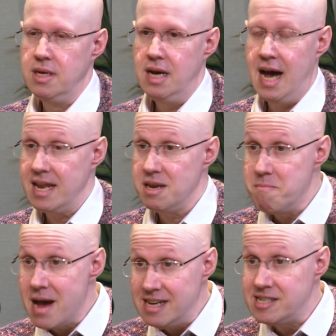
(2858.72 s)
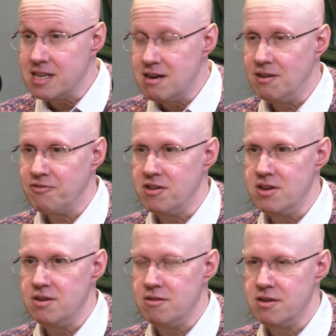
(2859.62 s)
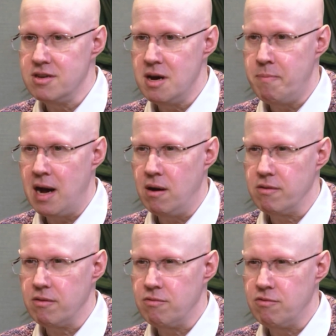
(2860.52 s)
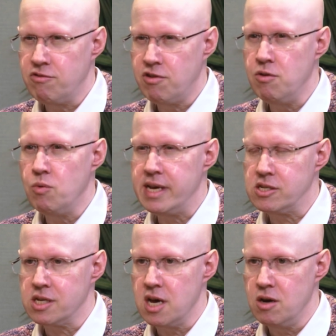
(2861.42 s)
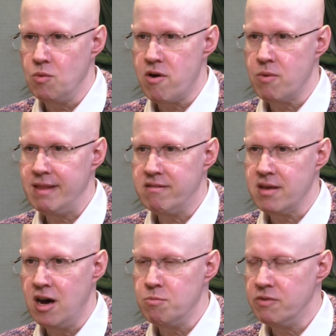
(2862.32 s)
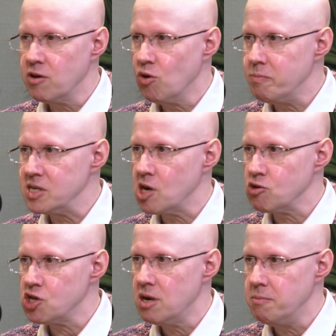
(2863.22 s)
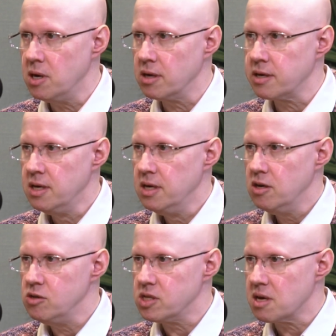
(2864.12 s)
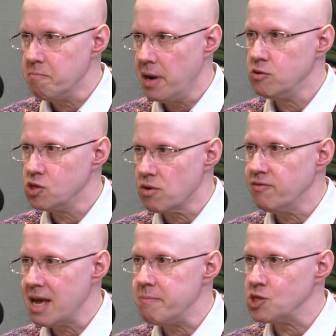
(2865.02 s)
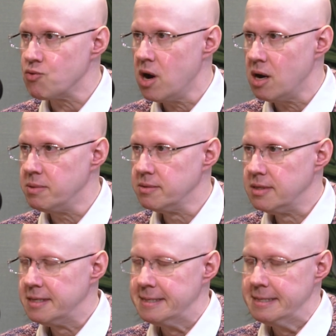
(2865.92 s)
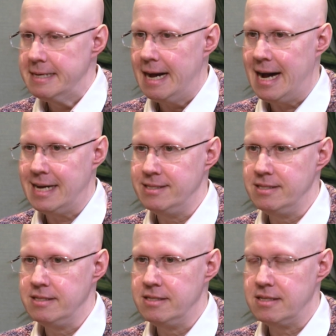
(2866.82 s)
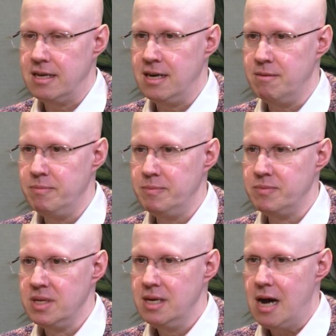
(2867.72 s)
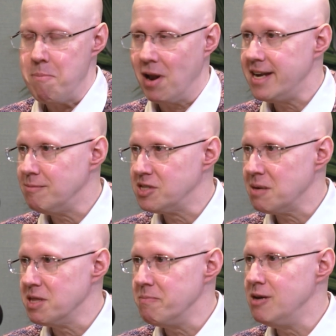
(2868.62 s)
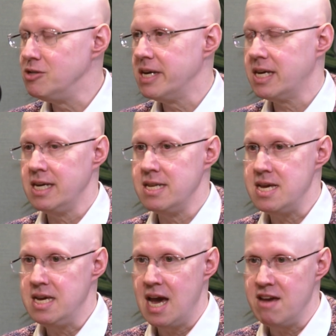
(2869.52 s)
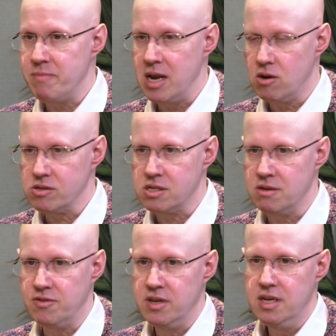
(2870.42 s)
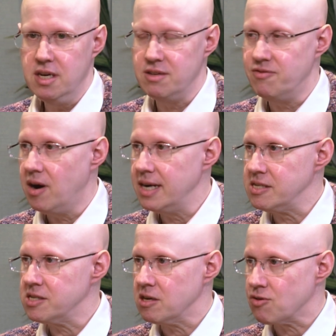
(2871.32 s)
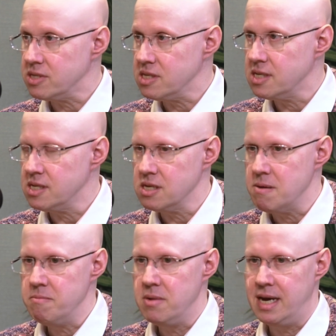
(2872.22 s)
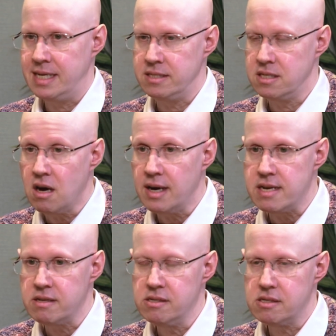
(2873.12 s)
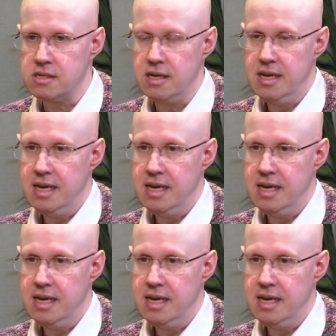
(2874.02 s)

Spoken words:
I had an amazing afternoon about 2 weeks ago where I went to the home of Claude Michel Schoenberg, who's the composer of Les Miserables. And I played him some of the music, and he gave me lots of advice and criticism and guidance.